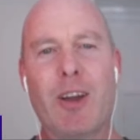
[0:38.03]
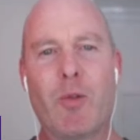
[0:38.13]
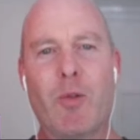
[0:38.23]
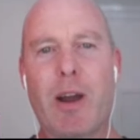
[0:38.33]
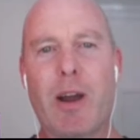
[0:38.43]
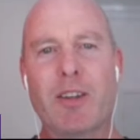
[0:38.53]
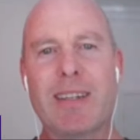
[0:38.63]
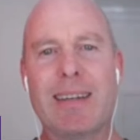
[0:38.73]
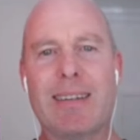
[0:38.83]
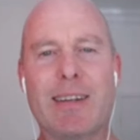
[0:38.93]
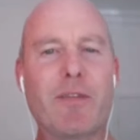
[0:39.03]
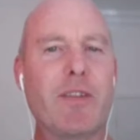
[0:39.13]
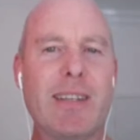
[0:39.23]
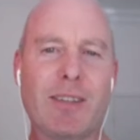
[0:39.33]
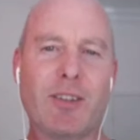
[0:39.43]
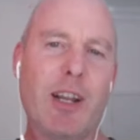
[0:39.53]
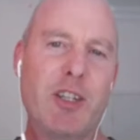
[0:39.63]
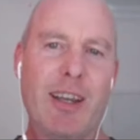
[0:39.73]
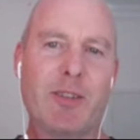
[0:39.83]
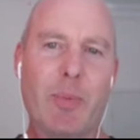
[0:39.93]
We're hosting different
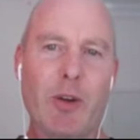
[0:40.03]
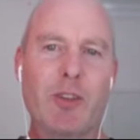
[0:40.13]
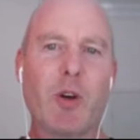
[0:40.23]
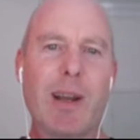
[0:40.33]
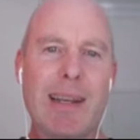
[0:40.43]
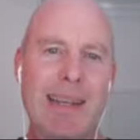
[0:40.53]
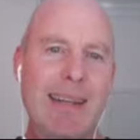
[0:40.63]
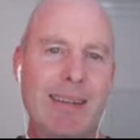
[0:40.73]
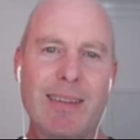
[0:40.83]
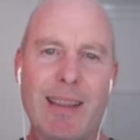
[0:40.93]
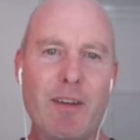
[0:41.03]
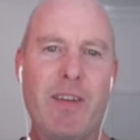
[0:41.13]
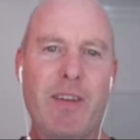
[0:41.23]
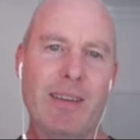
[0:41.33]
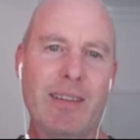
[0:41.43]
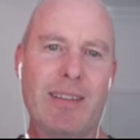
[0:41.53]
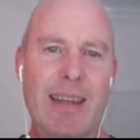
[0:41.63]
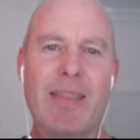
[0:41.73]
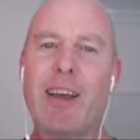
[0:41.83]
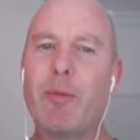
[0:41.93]
technology experts who are leaders in their fields,
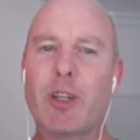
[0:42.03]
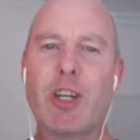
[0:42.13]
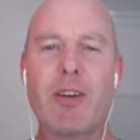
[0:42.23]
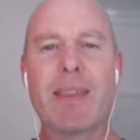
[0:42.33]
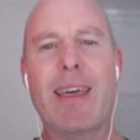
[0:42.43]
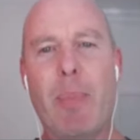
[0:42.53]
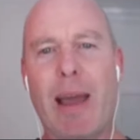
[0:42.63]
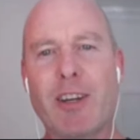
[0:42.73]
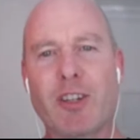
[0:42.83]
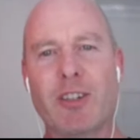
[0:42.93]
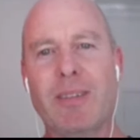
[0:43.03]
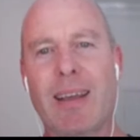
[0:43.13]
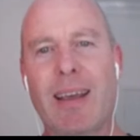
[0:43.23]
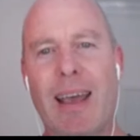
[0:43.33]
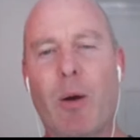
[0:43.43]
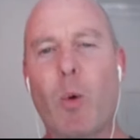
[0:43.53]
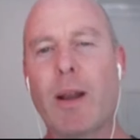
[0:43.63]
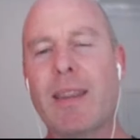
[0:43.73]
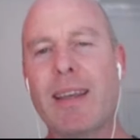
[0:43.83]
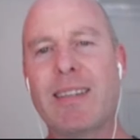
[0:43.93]
and they'll be sharing their passion and
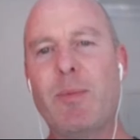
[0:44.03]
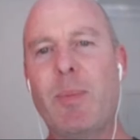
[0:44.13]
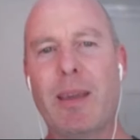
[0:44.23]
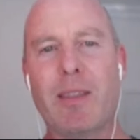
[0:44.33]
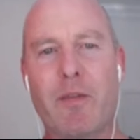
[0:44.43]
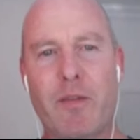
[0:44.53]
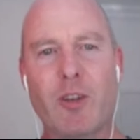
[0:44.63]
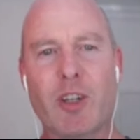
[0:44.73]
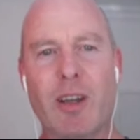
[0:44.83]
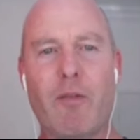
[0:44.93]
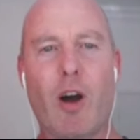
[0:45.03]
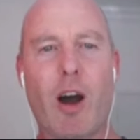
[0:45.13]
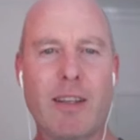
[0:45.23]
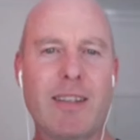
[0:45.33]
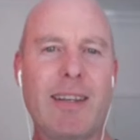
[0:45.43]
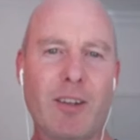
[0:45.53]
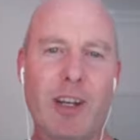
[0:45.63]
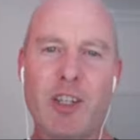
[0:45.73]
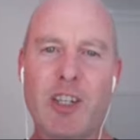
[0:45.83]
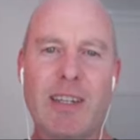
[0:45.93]
what they see being the future of hot
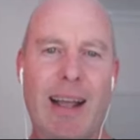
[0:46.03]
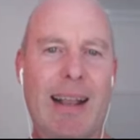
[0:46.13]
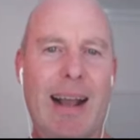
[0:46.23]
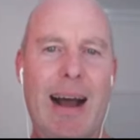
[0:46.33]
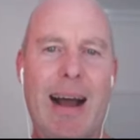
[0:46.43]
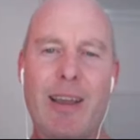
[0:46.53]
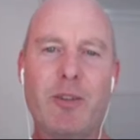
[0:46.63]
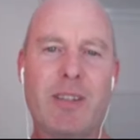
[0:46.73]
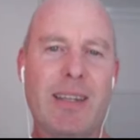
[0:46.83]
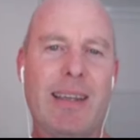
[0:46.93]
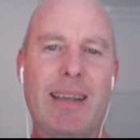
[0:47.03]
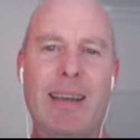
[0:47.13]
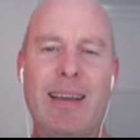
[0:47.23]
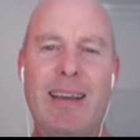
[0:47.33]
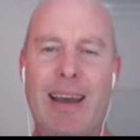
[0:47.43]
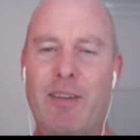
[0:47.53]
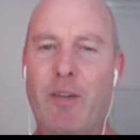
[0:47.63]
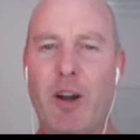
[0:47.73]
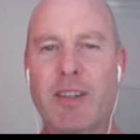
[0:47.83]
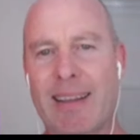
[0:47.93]
technologies like IoT,
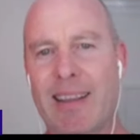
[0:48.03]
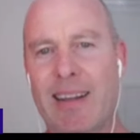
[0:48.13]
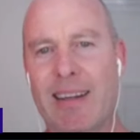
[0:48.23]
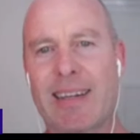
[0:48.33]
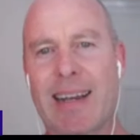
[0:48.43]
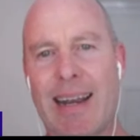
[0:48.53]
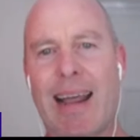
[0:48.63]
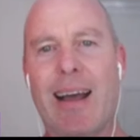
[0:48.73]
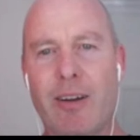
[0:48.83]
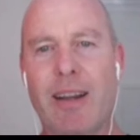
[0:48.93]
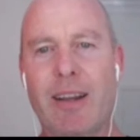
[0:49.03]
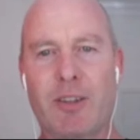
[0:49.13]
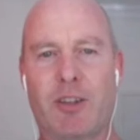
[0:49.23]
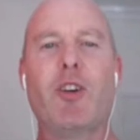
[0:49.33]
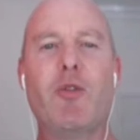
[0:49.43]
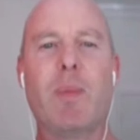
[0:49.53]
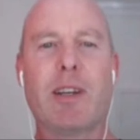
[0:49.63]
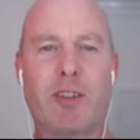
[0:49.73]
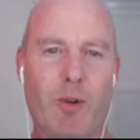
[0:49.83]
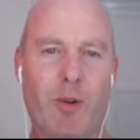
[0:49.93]
advanced analytics, cloud, and so
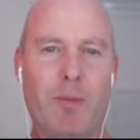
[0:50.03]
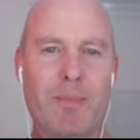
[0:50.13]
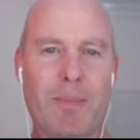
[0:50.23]
much more.